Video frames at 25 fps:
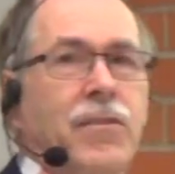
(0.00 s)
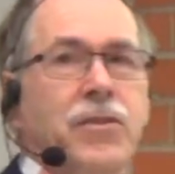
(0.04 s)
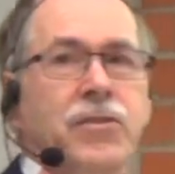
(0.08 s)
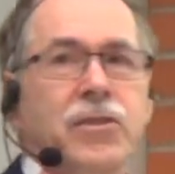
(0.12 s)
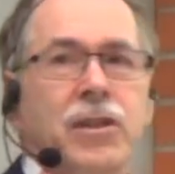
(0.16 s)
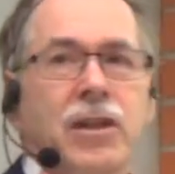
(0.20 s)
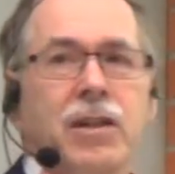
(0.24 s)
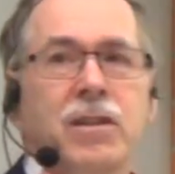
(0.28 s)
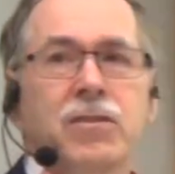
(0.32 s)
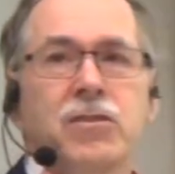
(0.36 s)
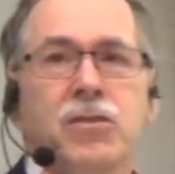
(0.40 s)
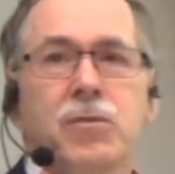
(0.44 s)
this
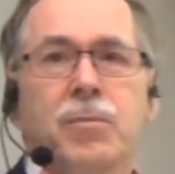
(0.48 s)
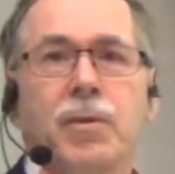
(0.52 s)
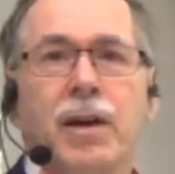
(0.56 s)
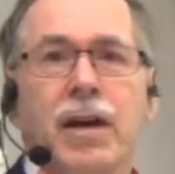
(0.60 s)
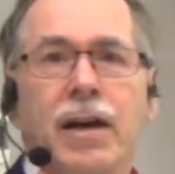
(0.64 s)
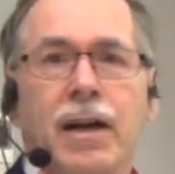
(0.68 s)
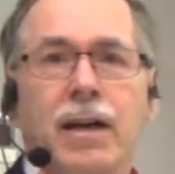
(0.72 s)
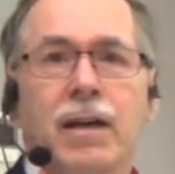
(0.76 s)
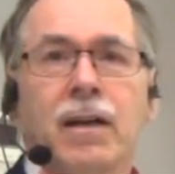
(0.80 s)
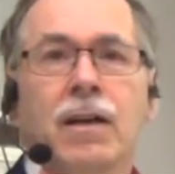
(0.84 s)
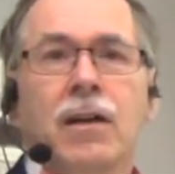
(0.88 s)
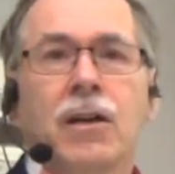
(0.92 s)

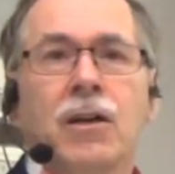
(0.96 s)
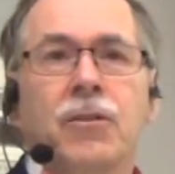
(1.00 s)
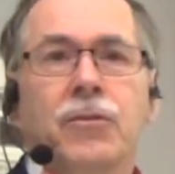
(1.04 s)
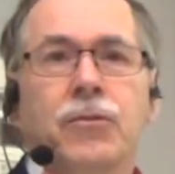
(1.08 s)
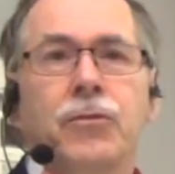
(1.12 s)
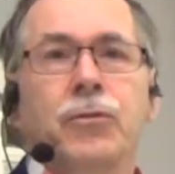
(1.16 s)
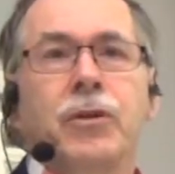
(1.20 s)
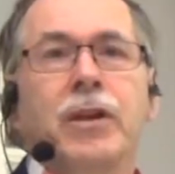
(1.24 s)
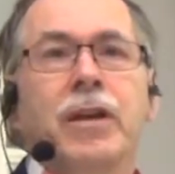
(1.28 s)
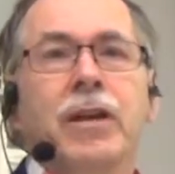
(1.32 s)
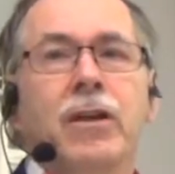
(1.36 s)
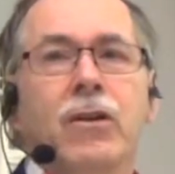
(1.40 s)
algebra
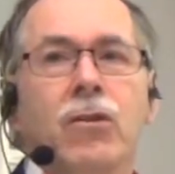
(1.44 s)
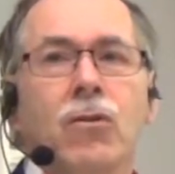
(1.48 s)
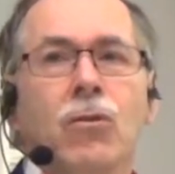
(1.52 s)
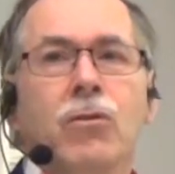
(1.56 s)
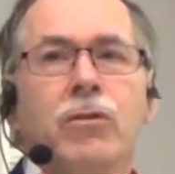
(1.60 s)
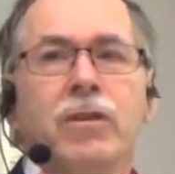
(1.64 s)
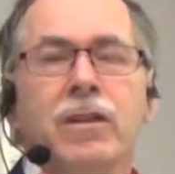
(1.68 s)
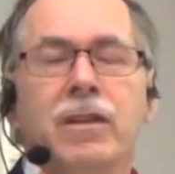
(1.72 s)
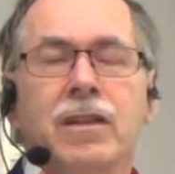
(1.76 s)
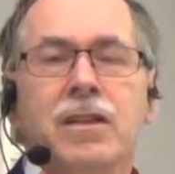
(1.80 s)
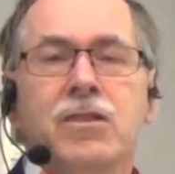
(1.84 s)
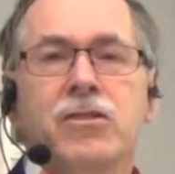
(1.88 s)
to include
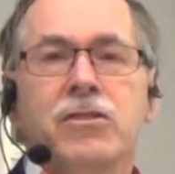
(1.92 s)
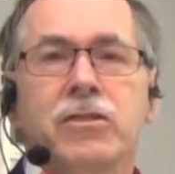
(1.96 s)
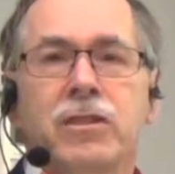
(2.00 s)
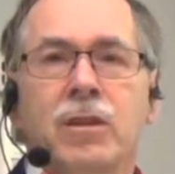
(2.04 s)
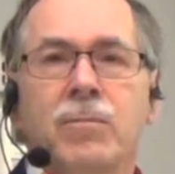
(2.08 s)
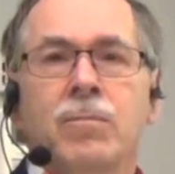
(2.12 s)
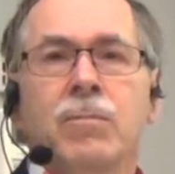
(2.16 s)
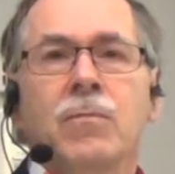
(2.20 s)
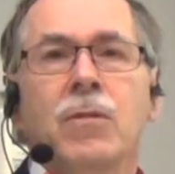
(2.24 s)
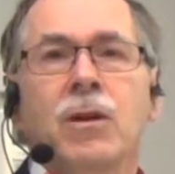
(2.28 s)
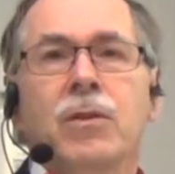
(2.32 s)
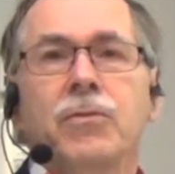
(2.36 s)
at least
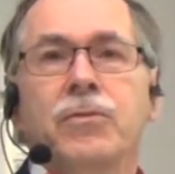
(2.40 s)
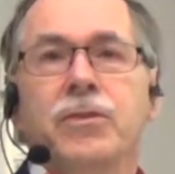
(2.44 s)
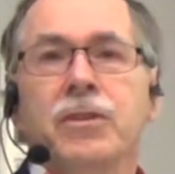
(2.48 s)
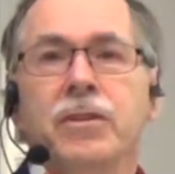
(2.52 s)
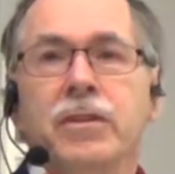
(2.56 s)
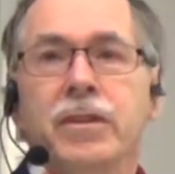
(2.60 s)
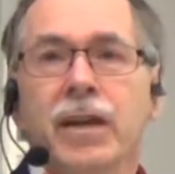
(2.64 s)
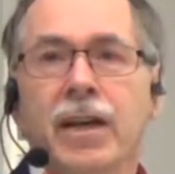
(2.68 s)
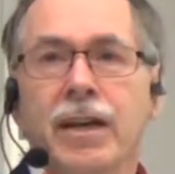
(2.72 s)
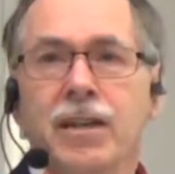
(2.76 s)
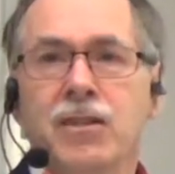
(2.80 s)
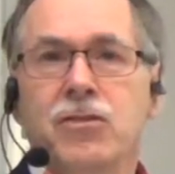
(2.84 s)
some of the
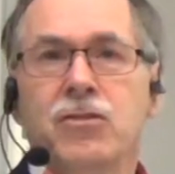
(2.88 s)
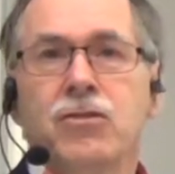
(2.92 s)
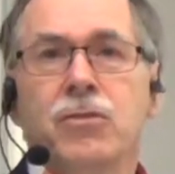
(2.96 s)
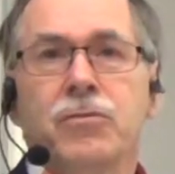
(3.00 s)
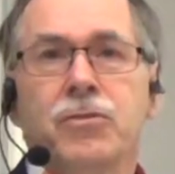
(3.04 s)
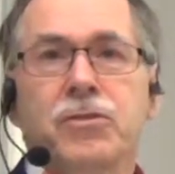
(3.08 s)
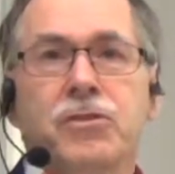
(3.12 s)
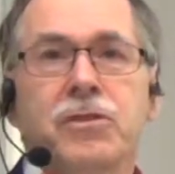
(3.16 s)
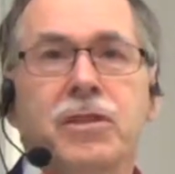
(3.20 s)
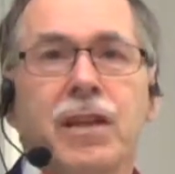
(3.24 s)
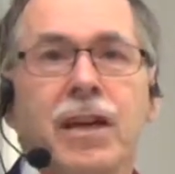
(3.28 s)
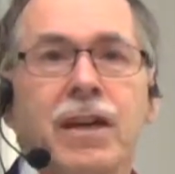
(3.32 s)
interactions of
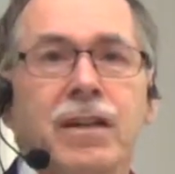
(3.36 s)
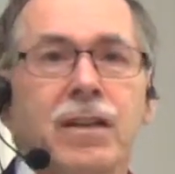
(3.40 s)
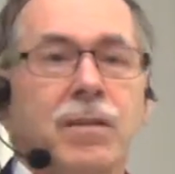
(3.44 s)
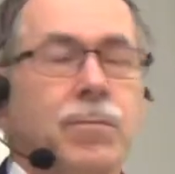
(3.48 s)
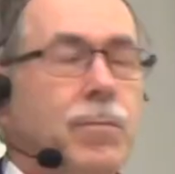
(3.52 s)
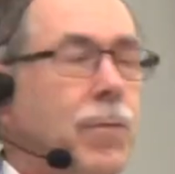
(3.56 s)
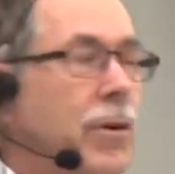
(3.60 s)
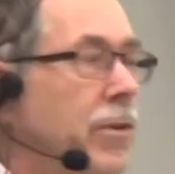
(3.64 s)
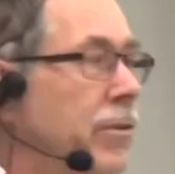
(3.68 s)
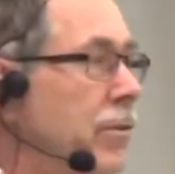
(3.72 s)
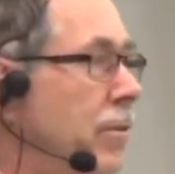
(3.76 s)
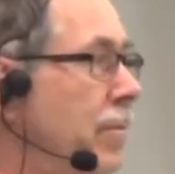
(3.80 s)
the standard
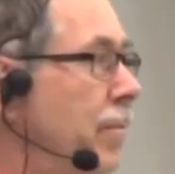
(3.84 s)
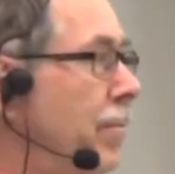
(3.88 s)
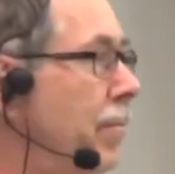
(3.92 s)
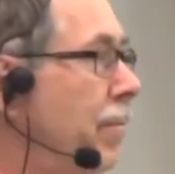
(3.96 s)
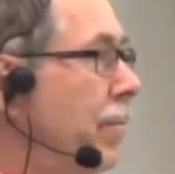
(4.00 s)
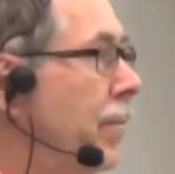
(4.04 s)
model.